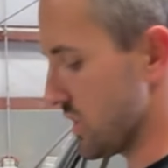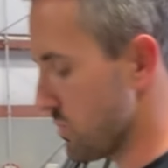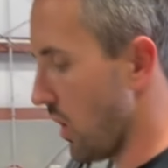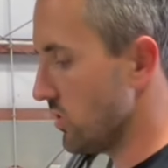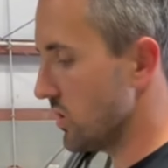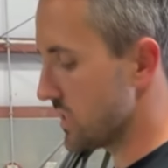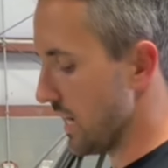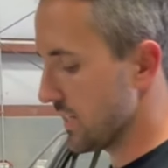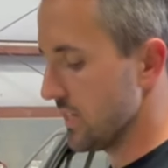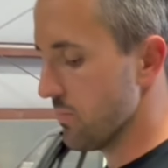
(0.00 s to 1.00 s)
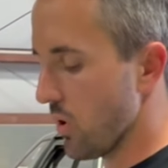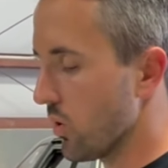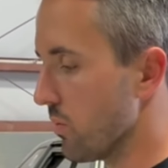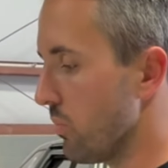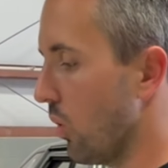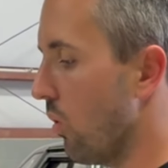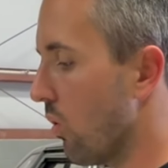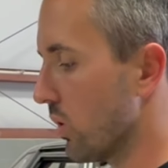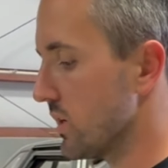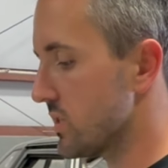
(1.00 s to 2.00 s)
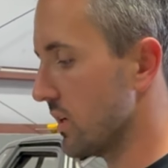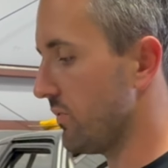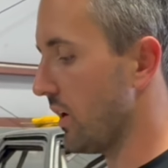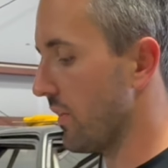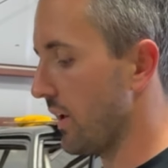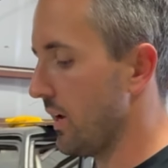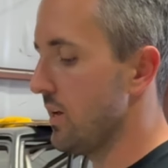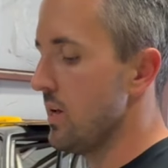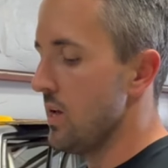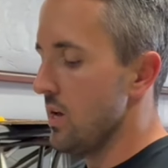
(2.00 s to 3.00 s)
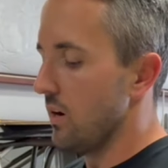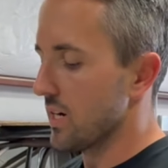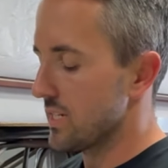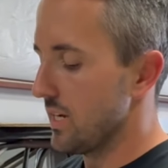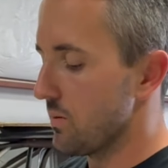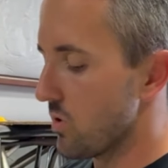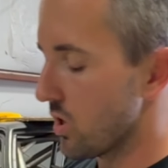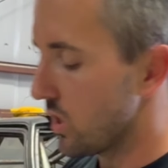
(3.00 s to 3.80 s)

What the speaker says: small little tech tip on the bullhorn and stuff like that. Like I said, I'm not a